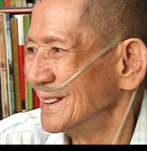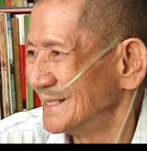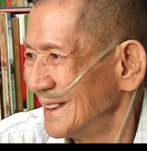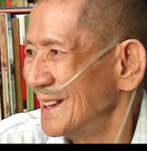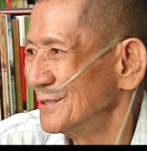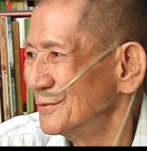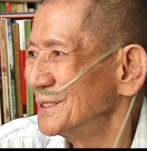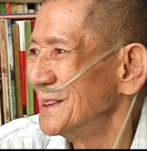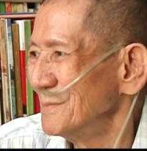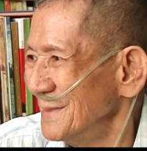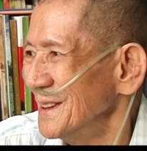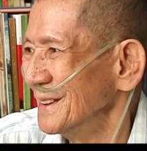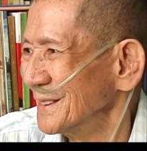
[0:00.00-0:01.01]
They are
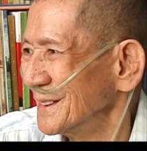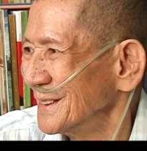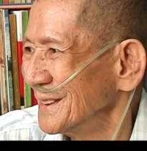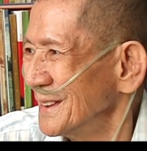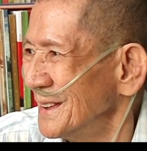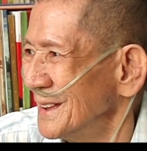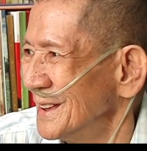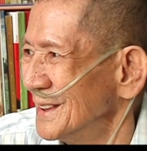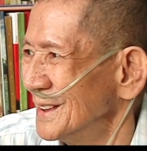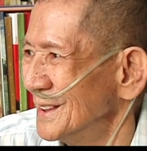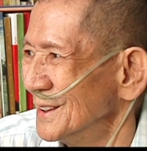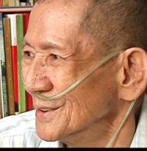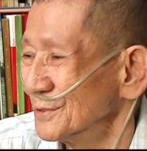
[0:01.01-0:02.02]
using me
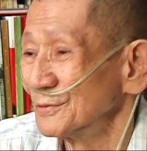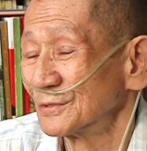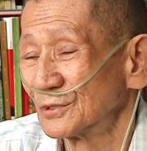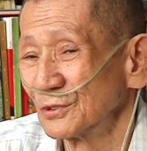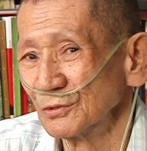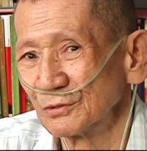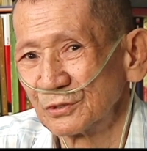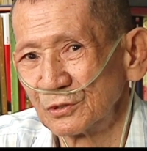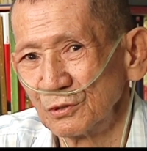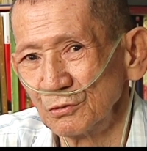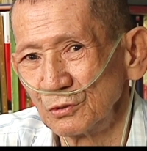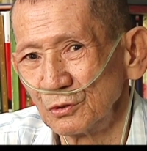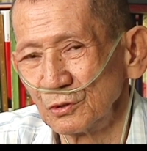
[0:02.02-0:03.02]

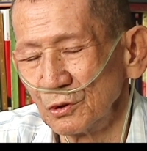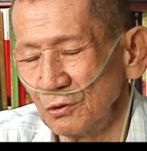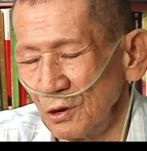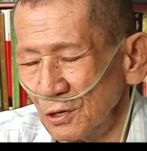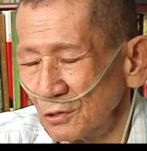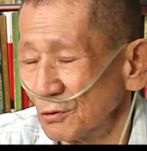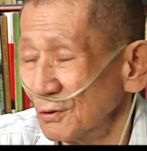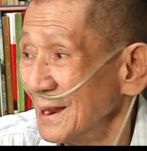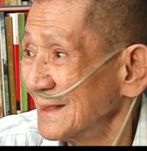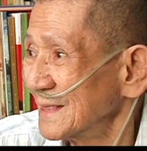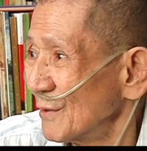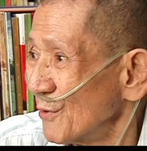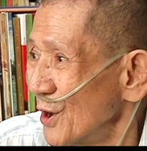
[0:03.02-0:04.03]
to
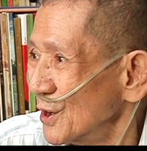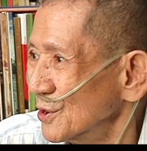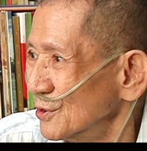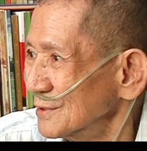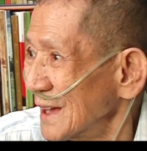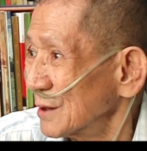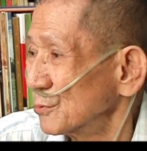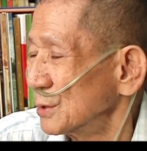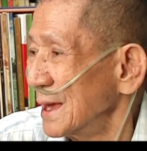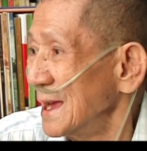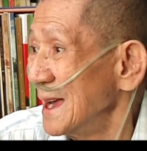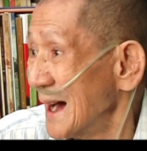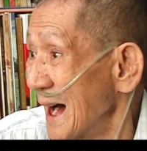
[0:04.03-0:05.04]
let the world know that
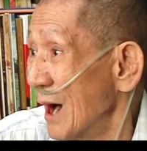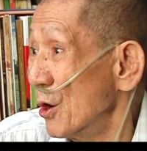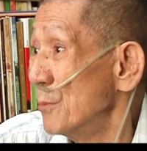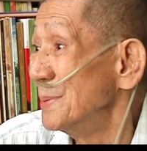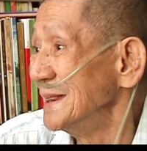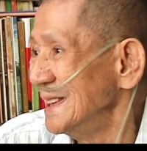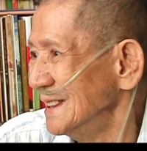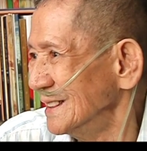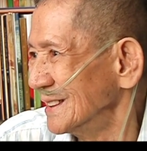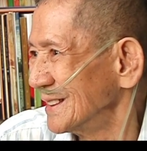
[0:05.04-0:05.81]
they are opening.